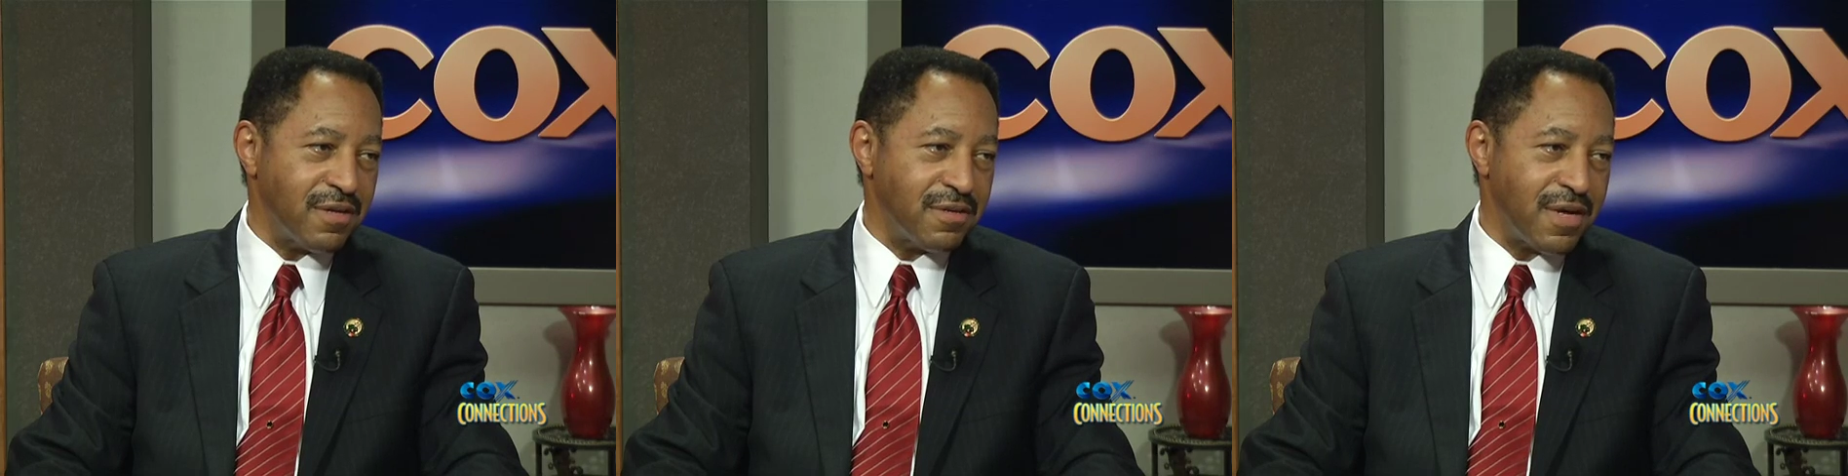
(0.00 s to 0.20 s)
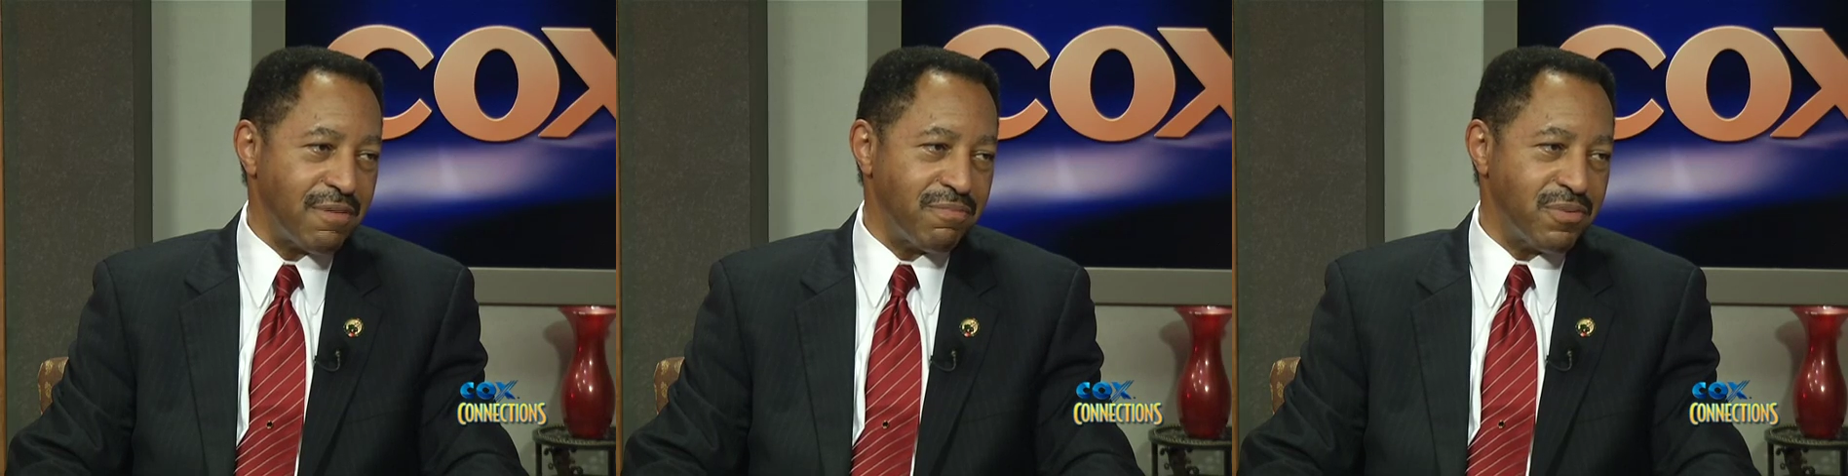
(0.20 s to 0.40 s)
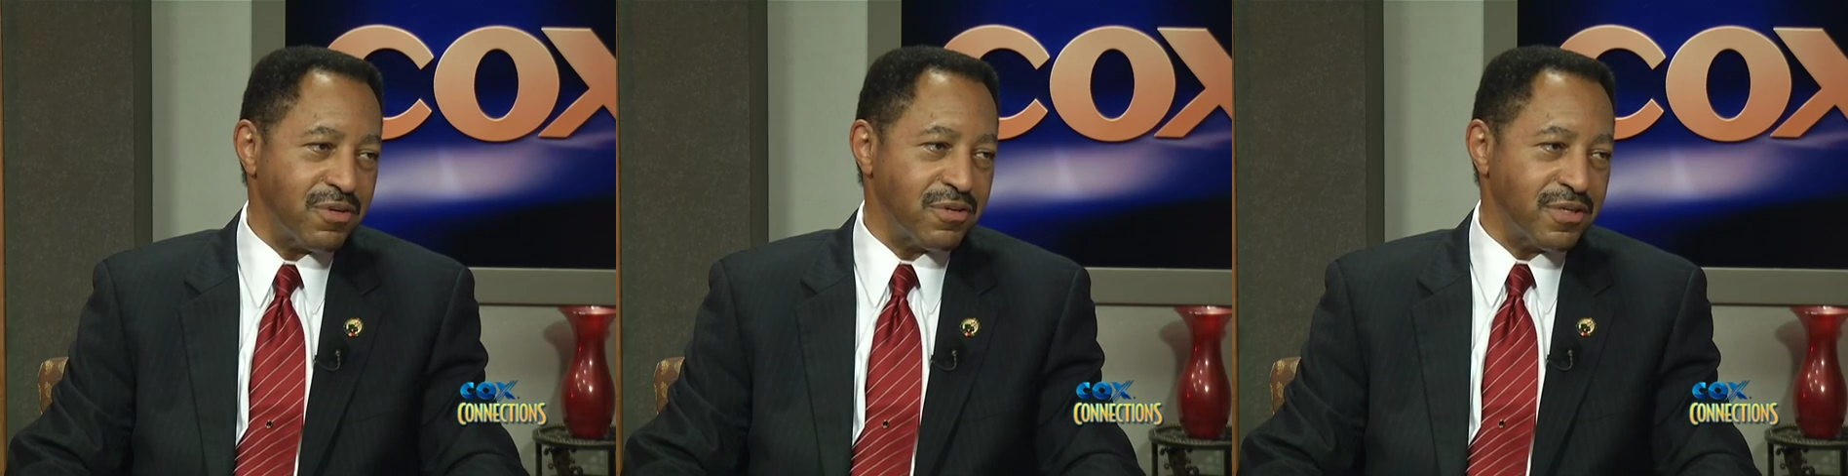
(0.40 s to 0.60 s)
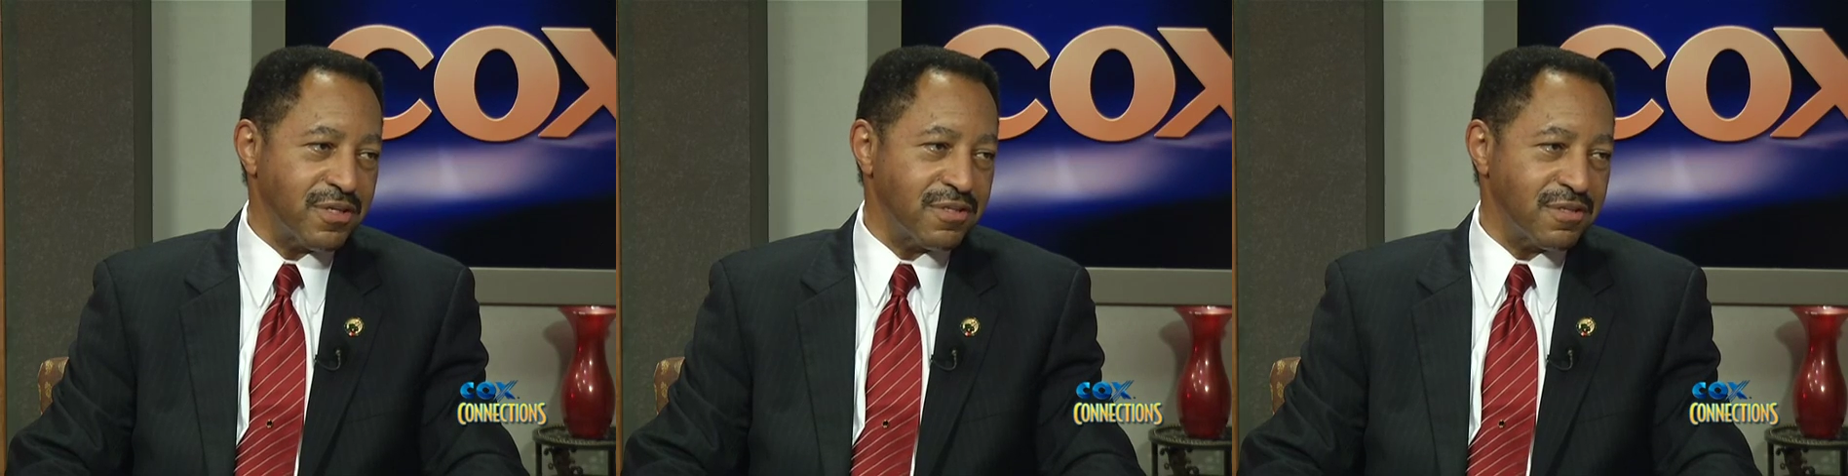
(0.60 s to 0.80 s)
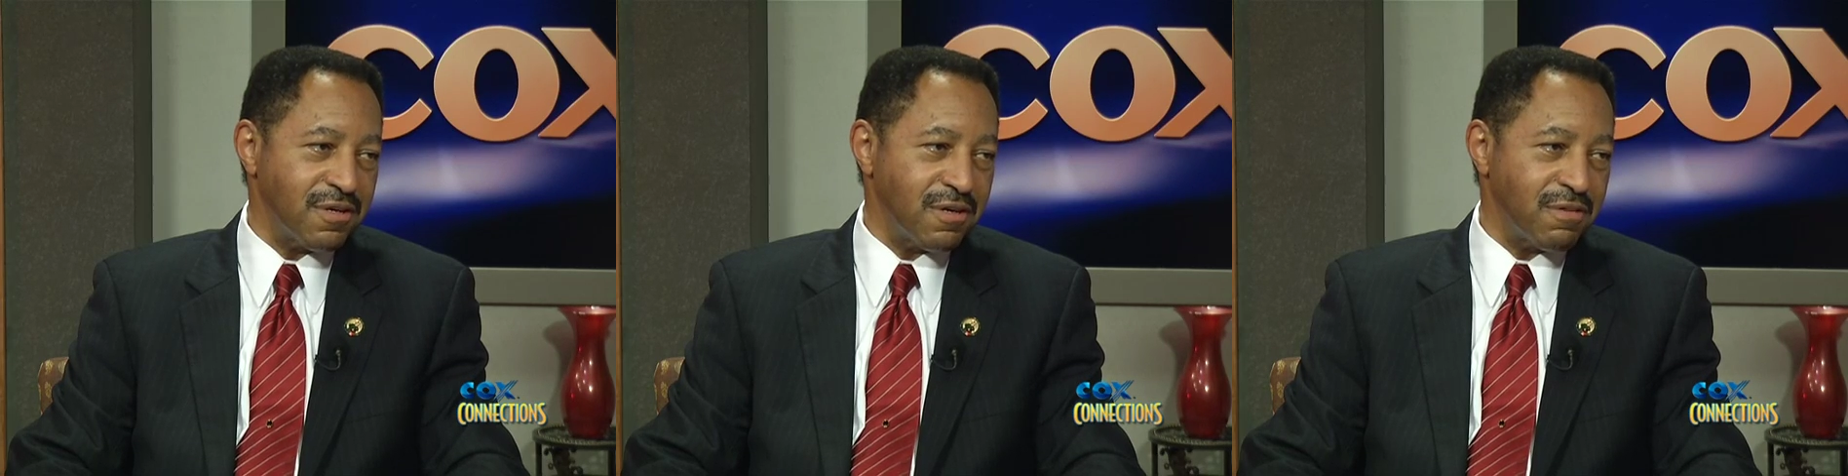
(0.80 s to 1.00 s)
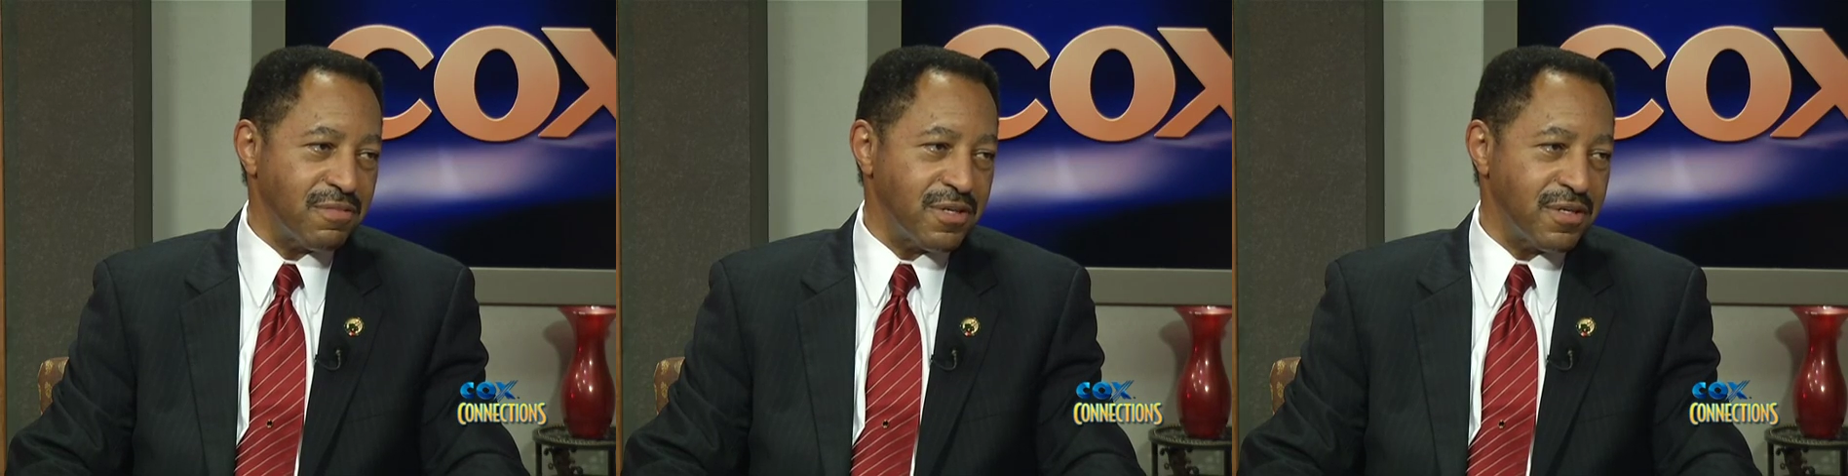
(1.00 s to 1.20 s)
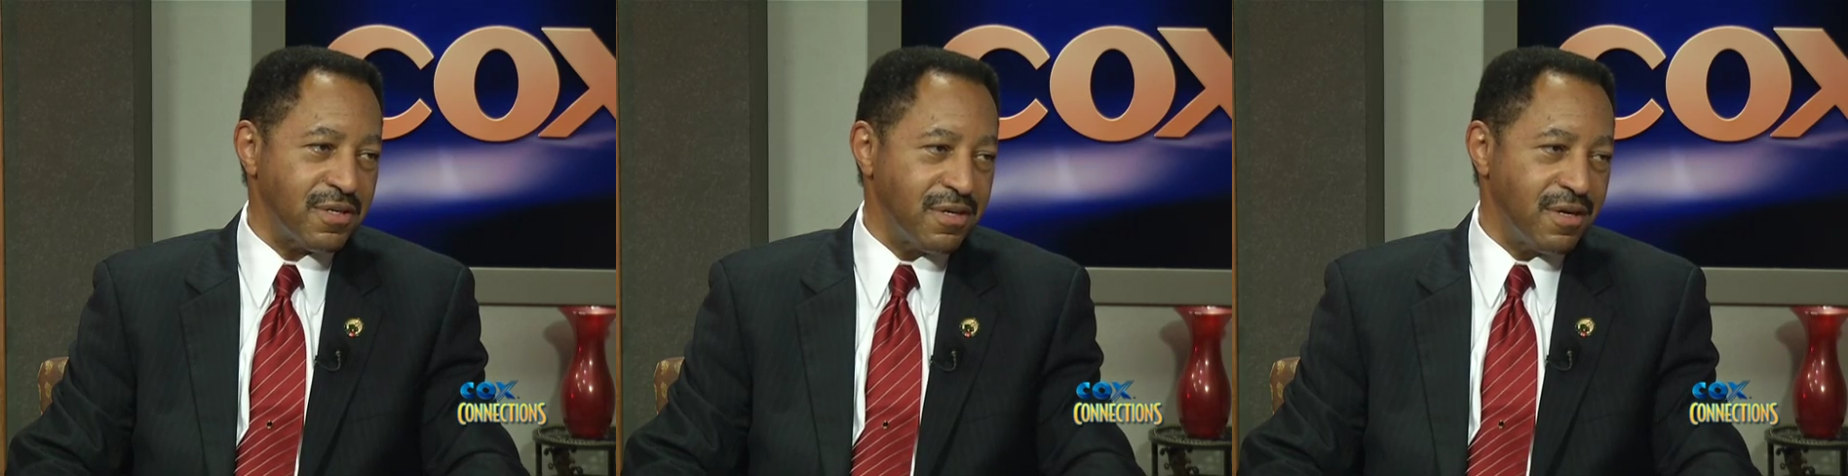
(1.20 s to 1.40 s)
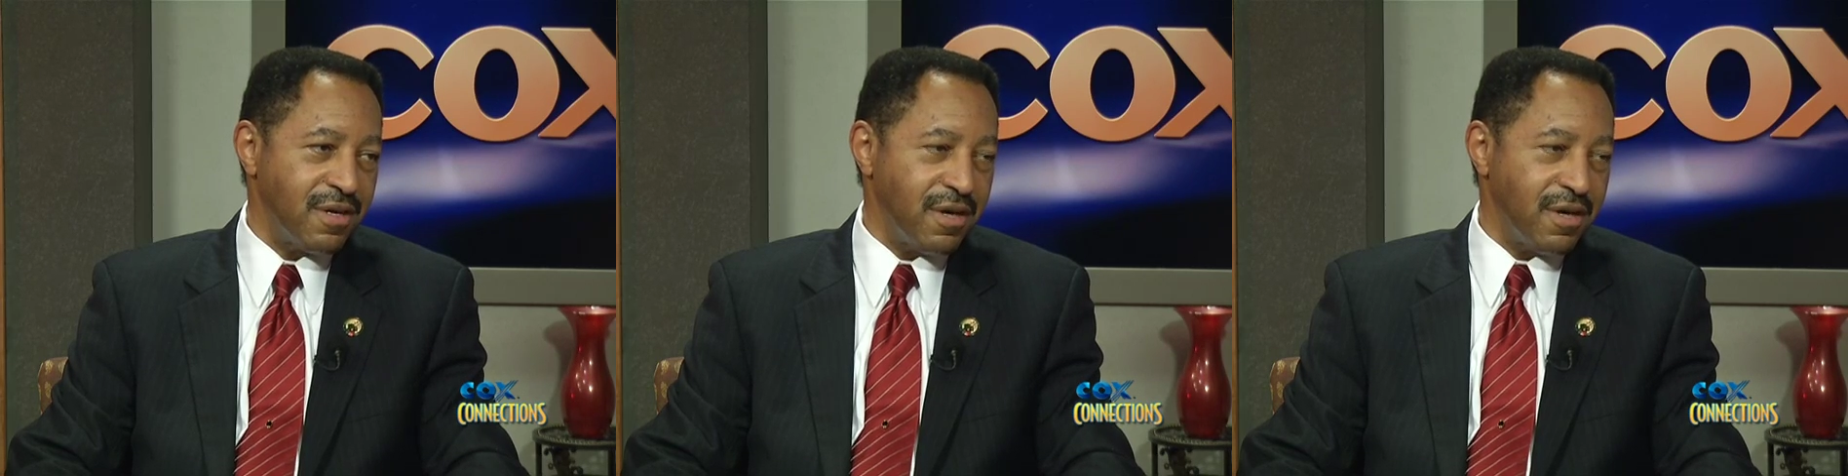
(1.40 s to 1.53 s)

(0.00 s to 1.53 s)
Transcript: and that building is going to be